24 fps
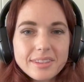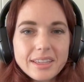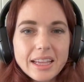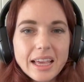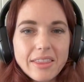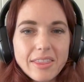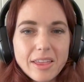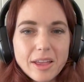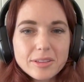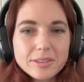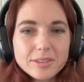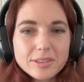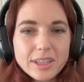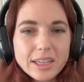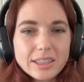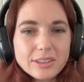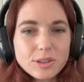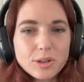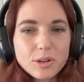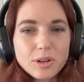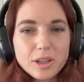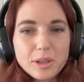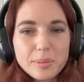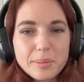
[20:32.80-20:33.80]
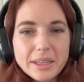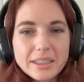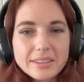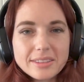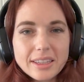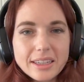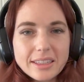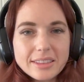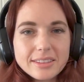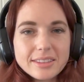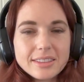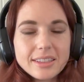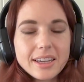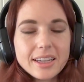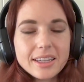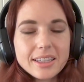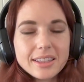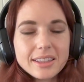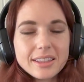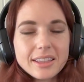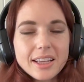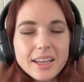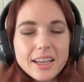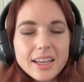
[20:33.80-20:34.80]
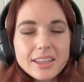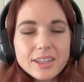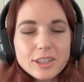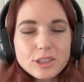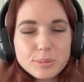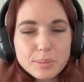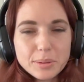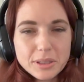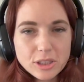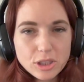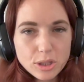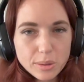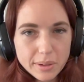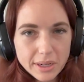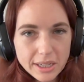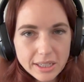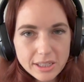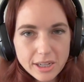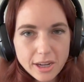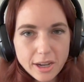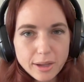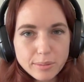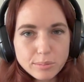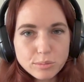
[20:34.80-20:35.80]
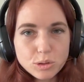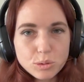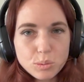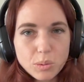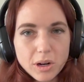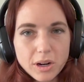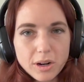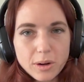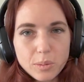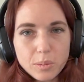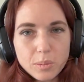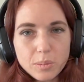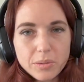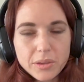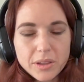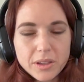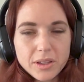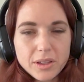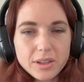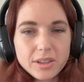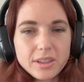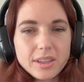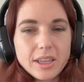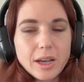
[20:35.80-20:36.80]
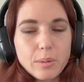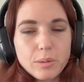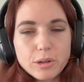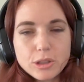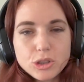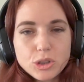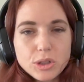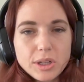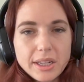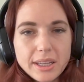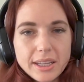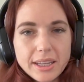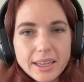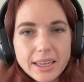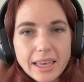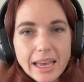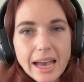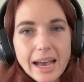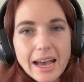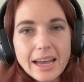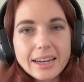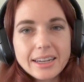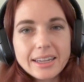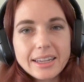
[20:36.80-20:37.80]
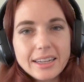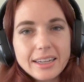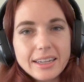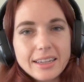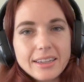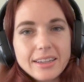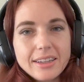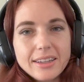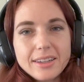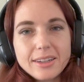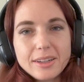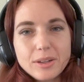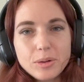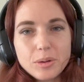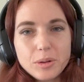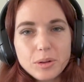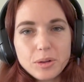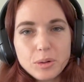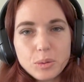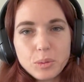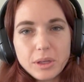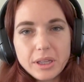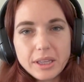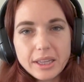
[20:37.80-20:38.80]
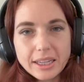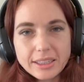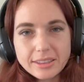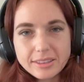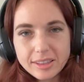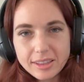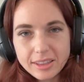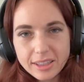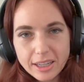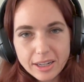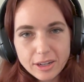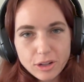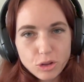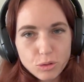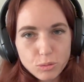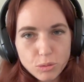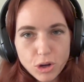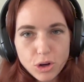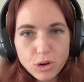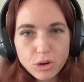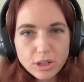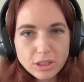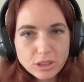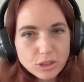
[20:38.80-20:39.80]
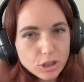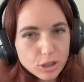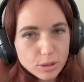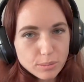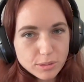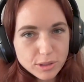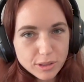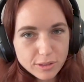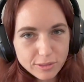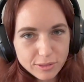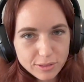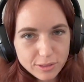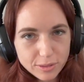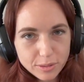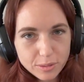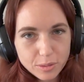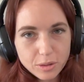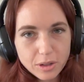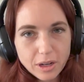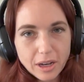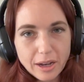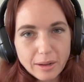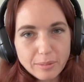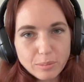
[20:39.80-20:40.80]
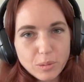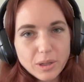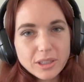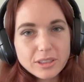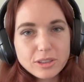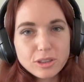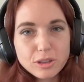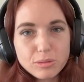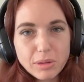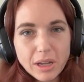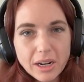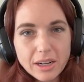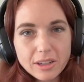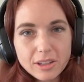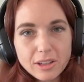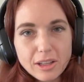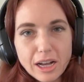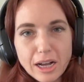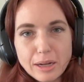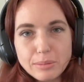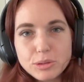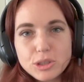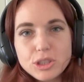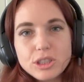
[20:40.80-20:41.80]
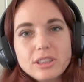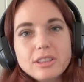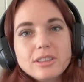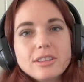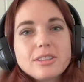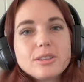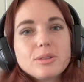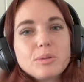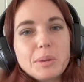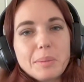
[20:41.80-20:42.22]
Yeah, that totally makes sense. There's been so many times where, we're treating a cat and we get to the end of the road in terms of Western medical options.